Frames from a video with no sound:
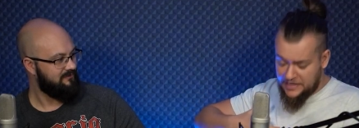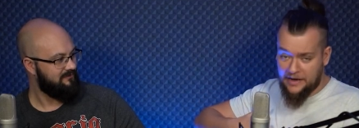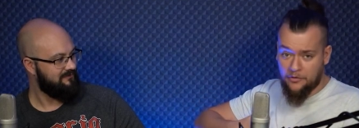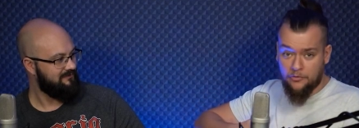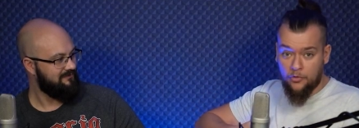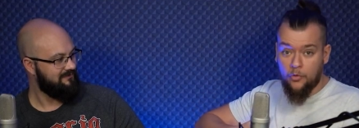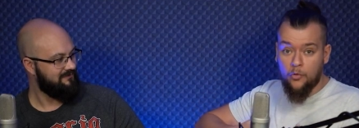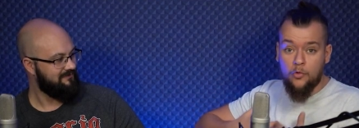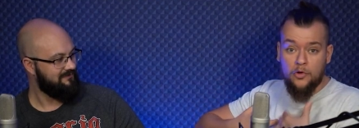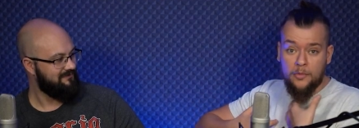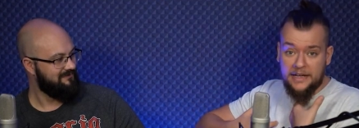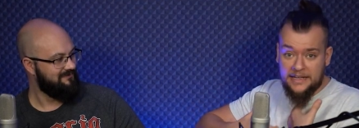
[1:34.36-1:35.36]
Speaker 1: down, all
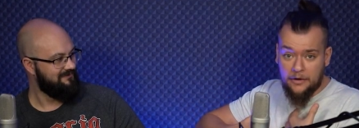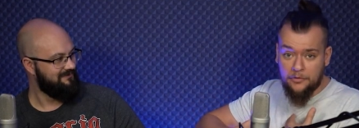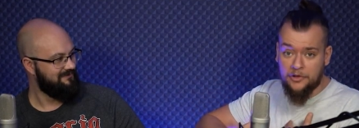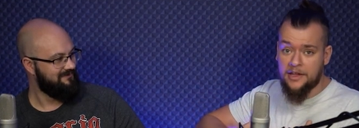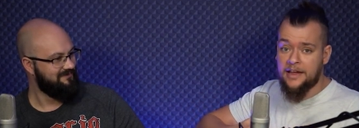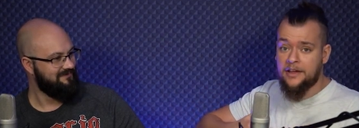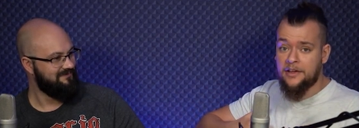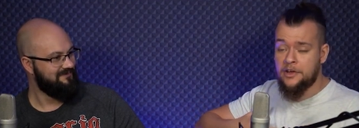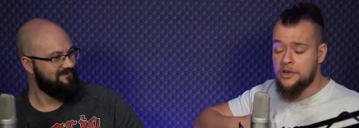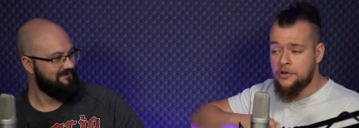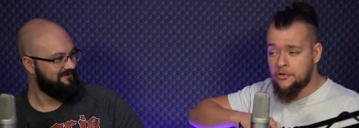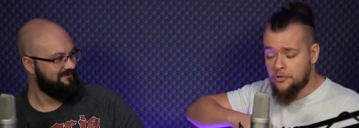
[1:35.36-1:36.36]
the way down the neck,
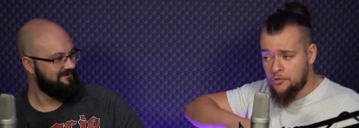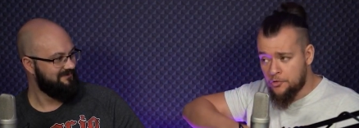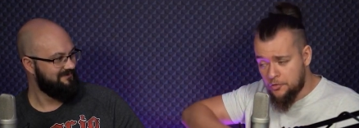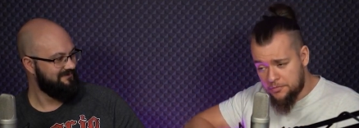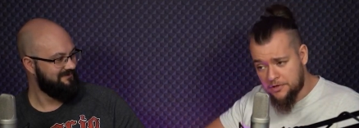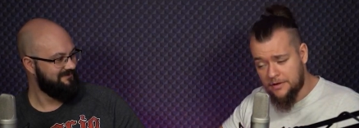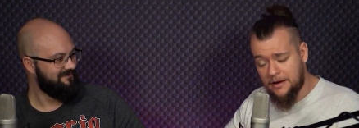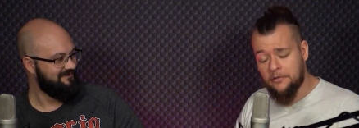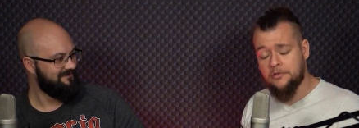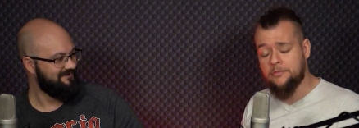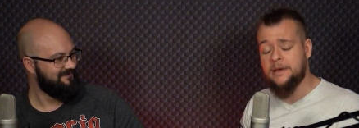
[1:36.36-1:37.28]
loops around a